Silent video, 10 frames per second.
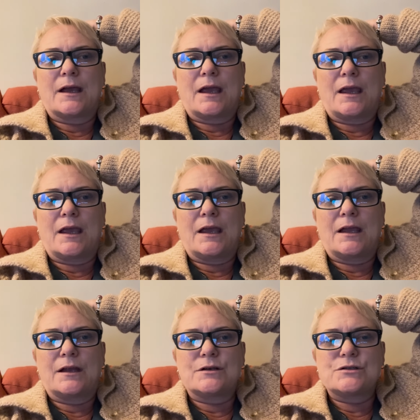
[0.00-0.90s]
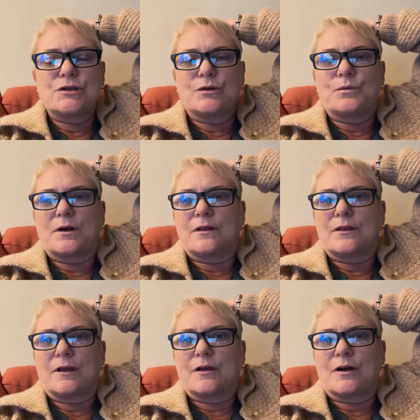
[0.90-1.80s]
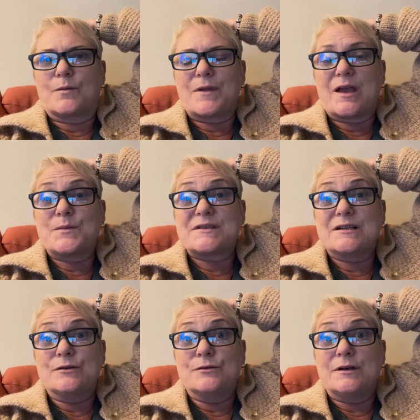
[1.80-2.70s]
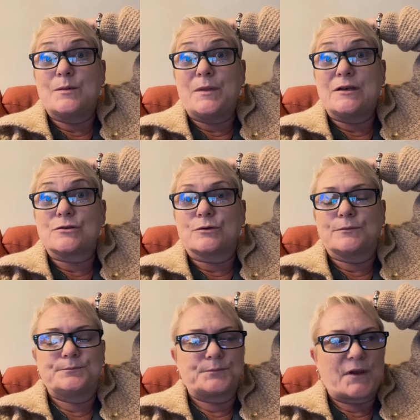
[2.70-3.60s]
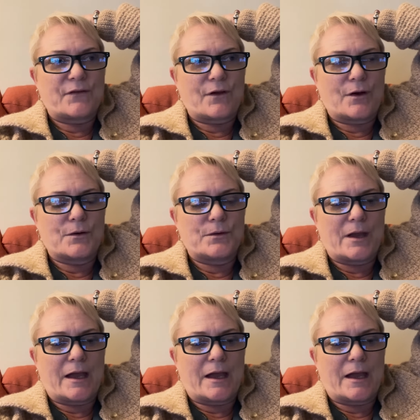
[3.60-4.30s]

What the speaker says: and you won't think I'm absolutely mental. So